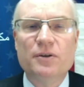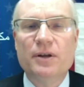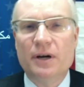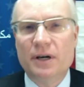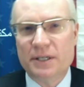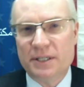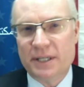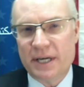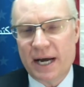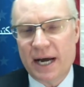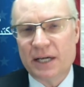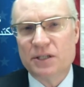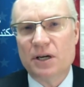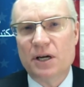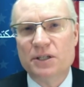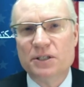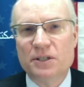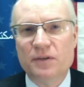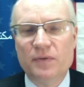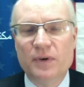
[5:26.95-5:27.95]
their attacks
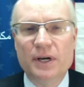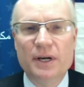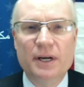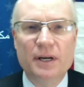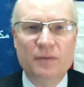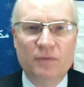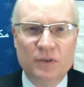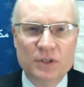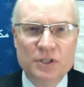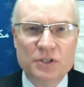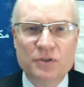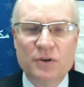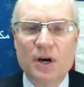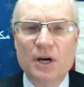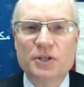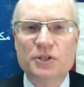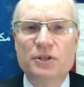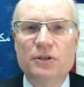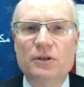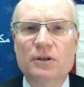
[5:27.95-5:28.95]
on civilian
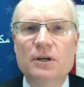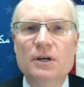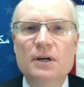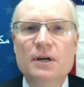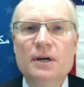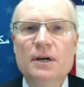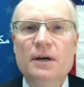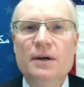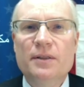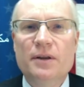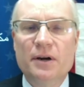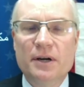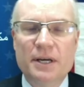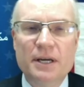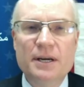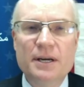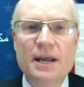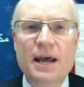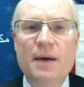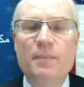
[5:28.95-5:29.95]
infrastructure, their
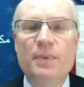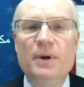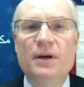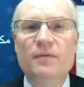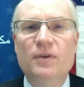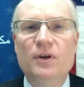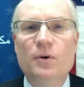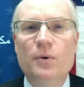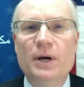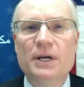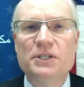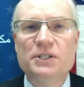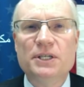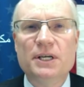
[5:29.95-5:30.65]
kidnapping of U.S.